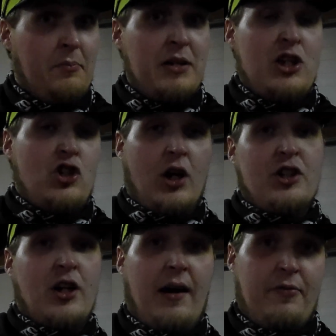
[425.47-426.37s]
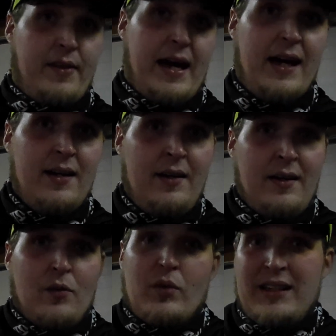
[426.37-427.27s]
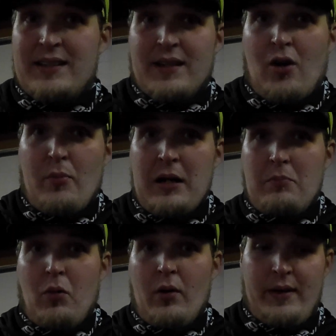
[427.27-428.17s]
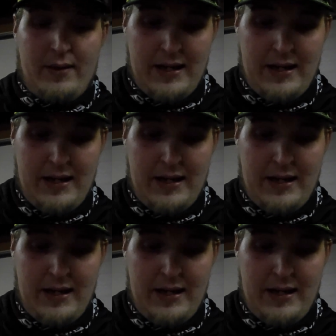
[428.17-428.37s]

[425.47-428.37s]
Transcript: be judged off of that when it's a homemade board?